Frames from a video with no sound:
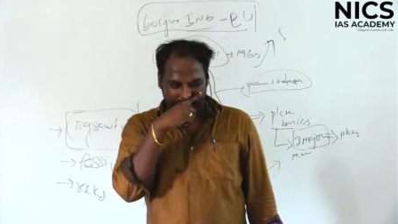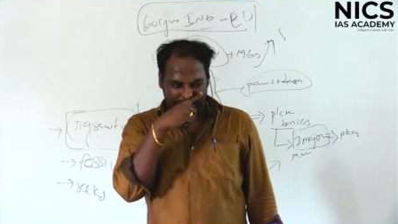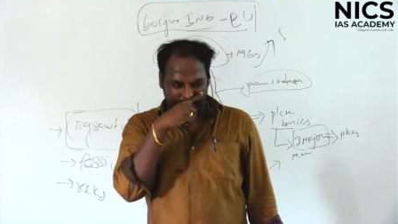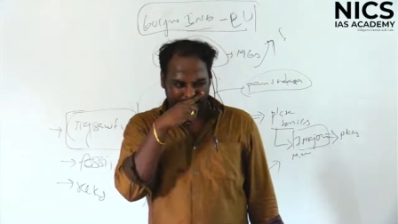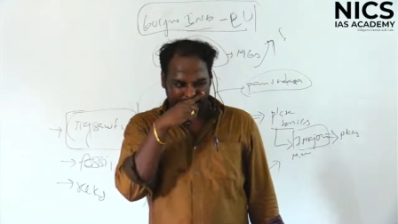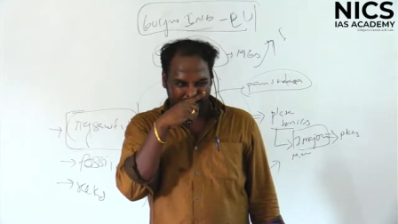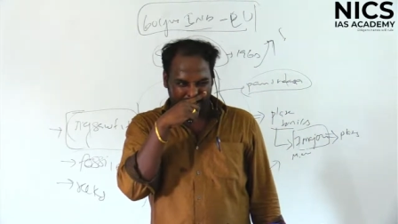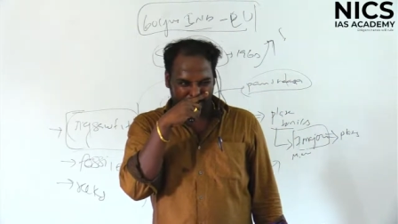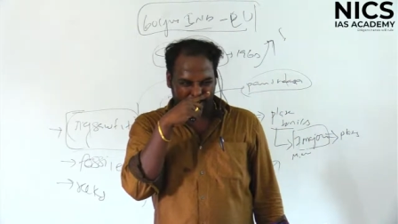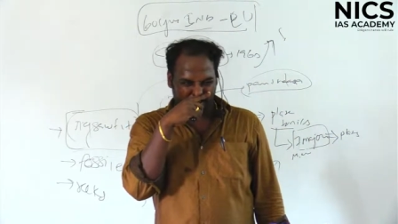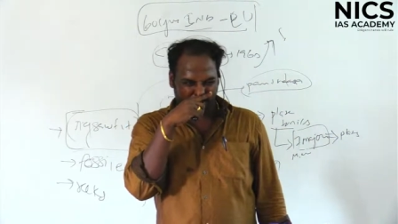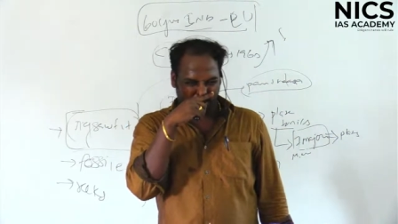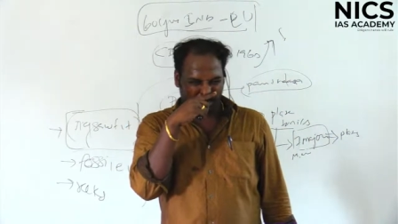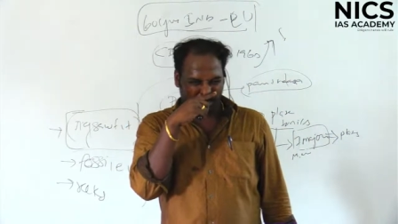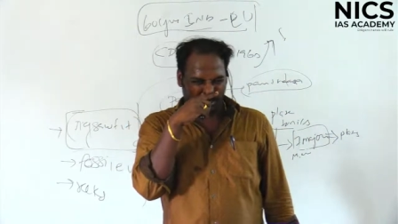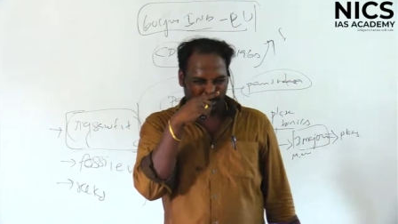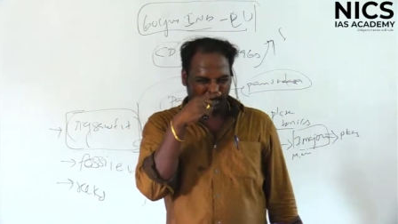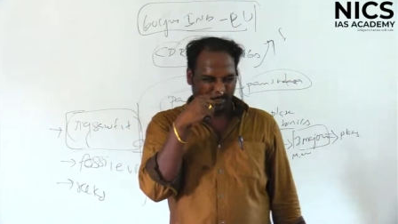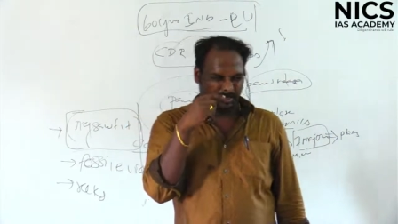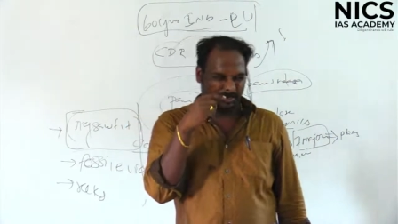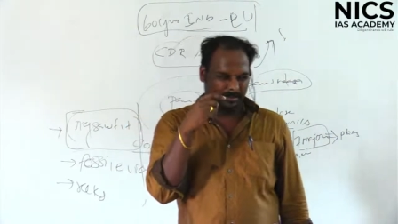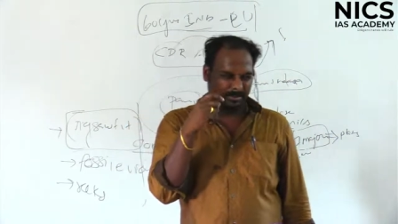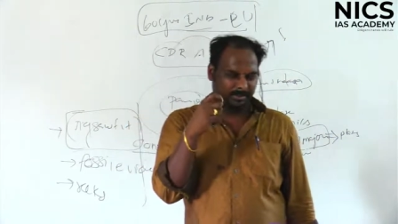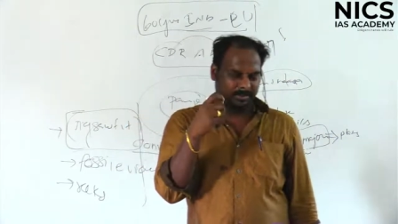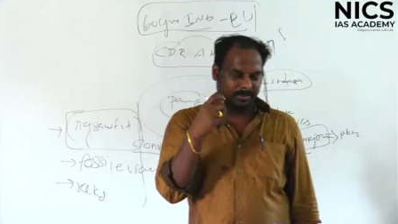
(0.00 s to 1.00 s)
trading partner,
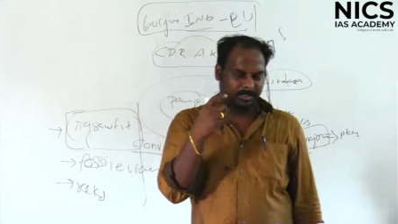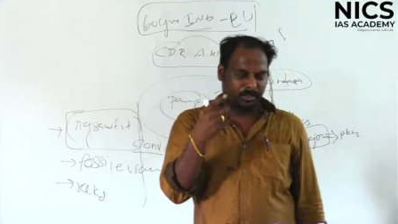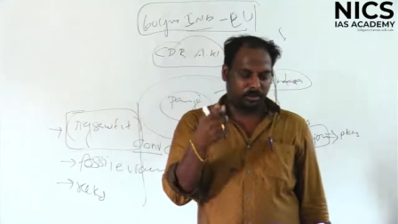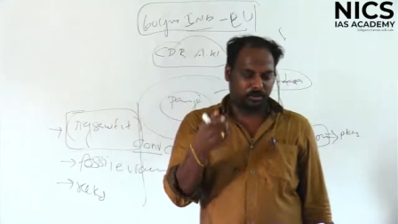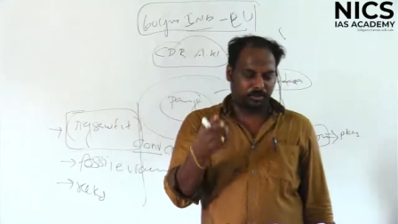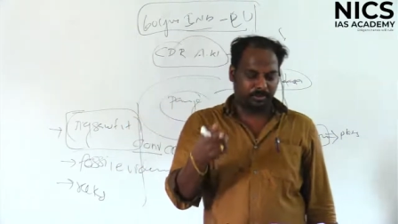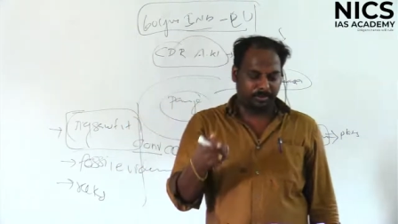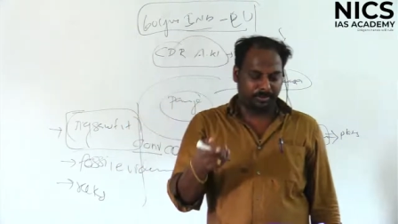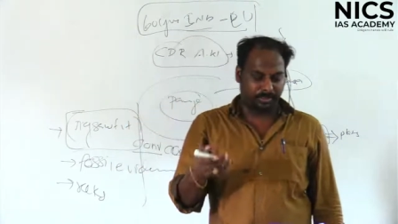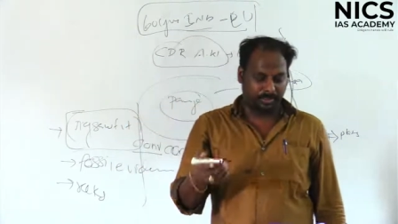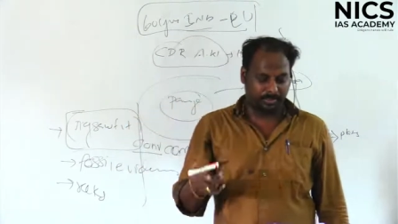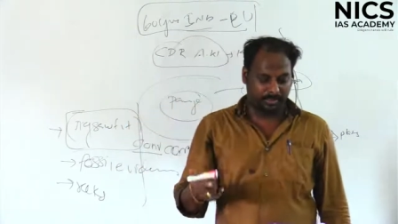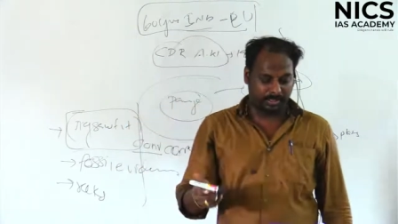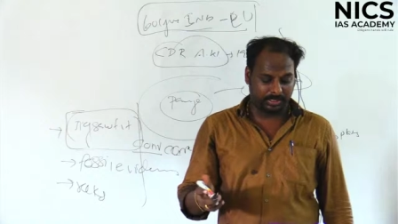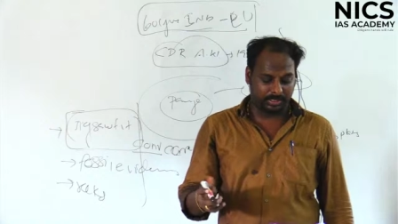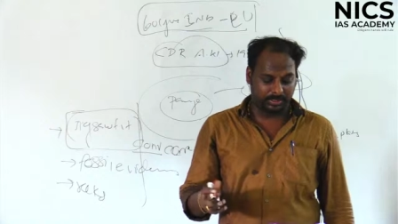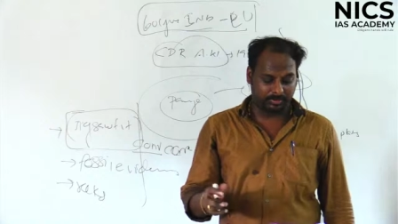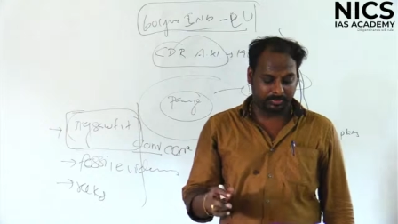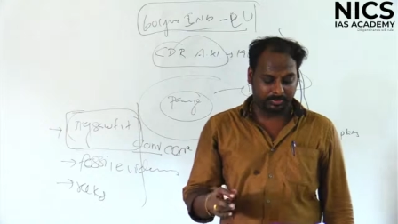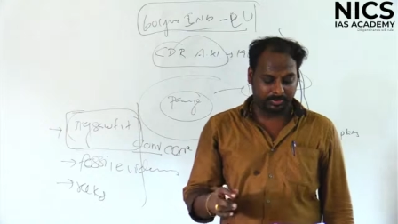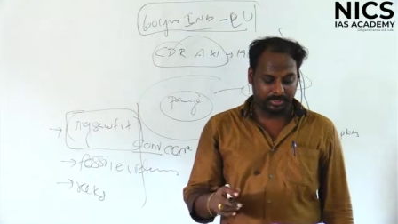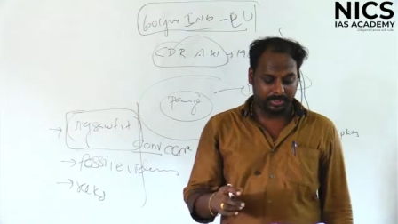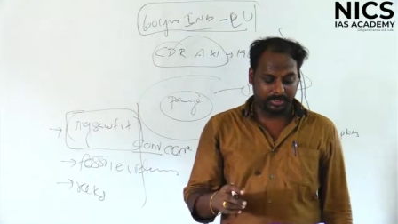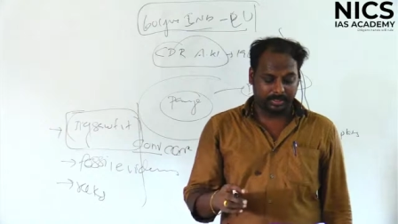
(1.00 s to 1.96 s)
European Union.